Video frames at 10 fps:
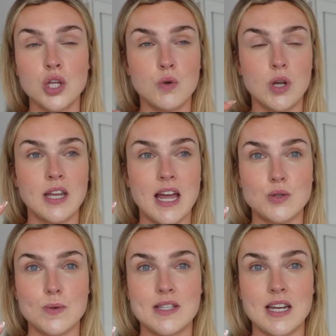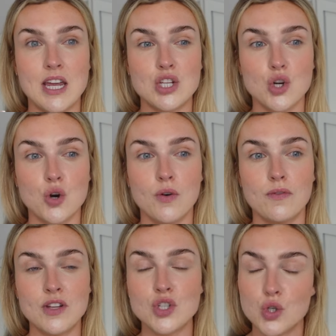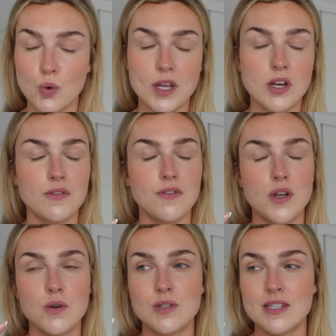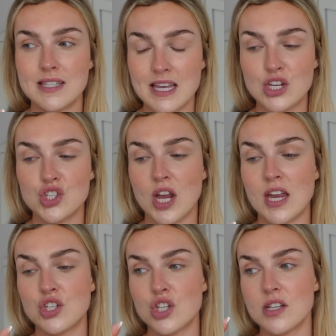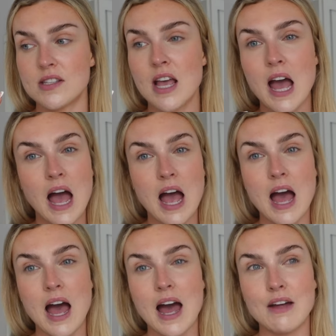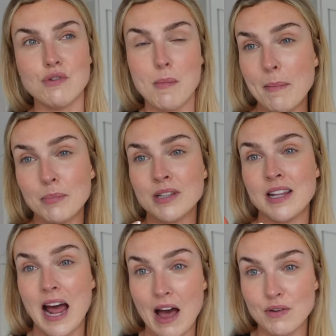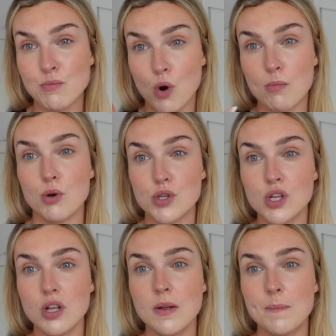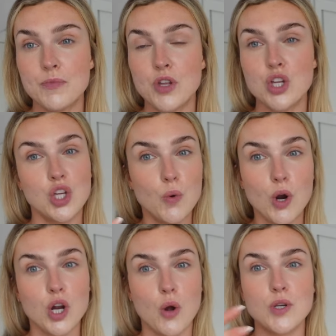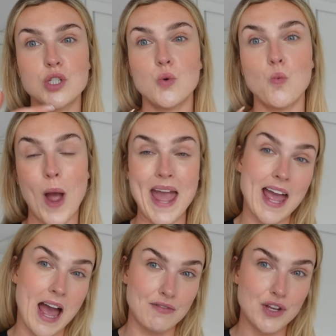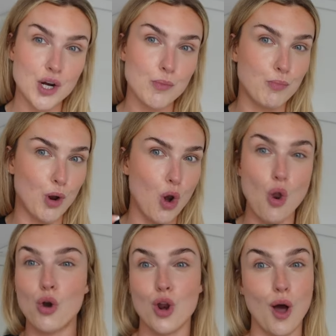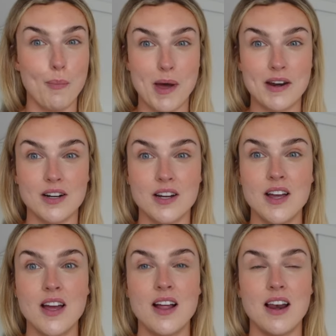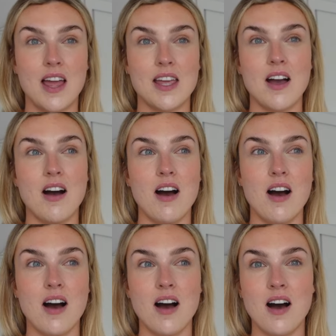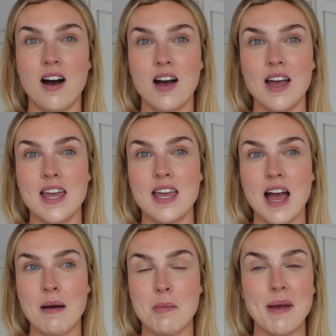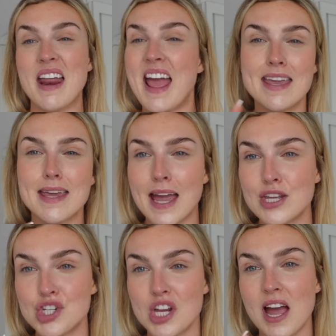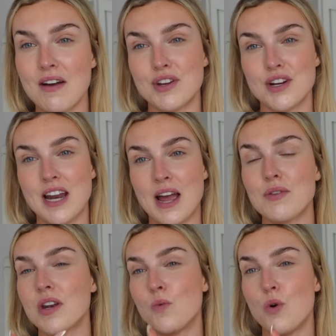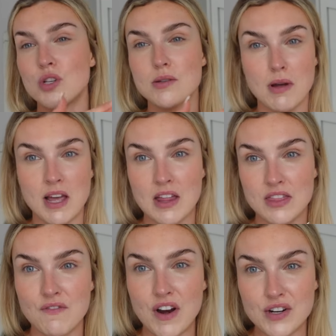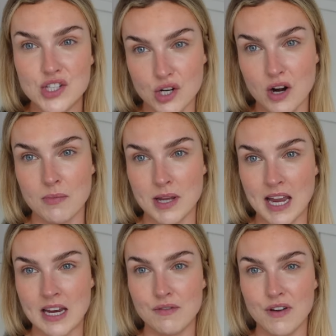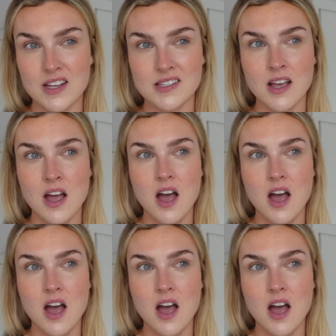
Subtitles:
you can get to a stage of enjoying your food, seeing changes, and remembering that having more muscle, you are going to weigh heavier but look a lot better. Like, I am about 8 kg heavier now than I was at the very start of my gaining phase,